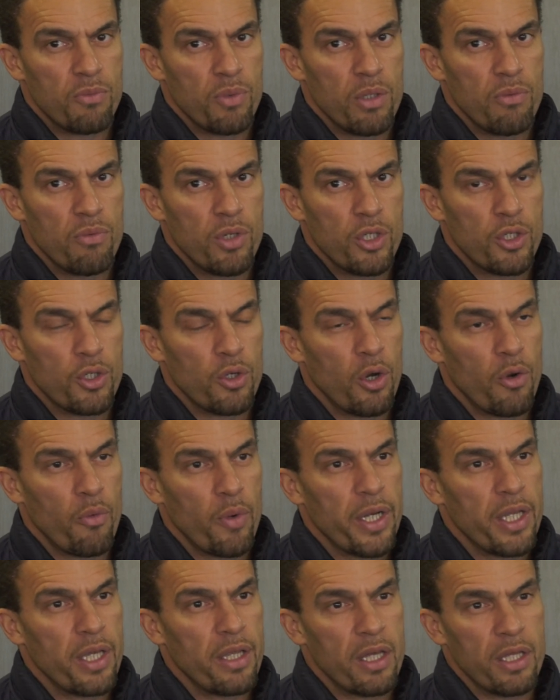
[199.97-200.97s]
we show
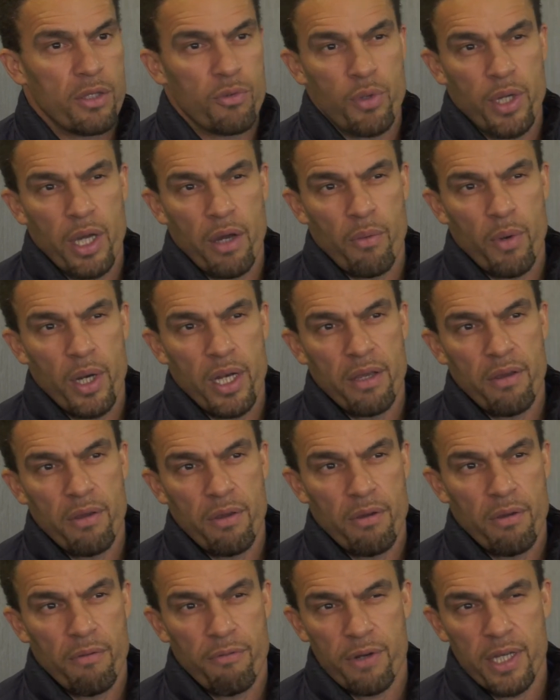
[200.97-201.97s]
already that we are
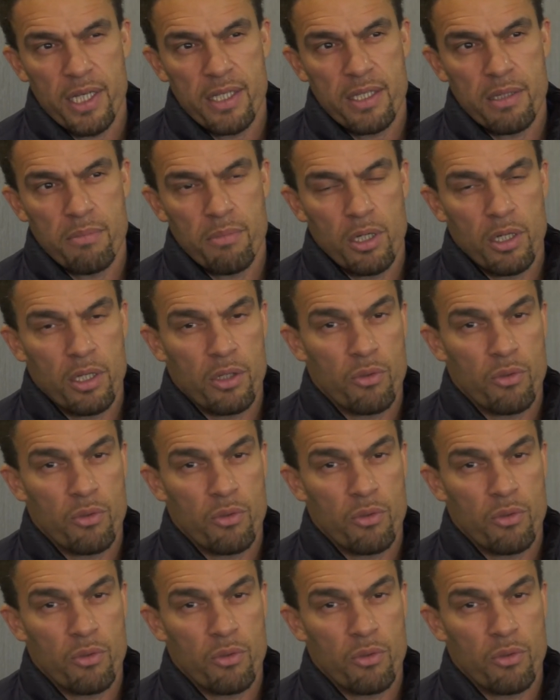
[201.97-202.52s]
really flexible,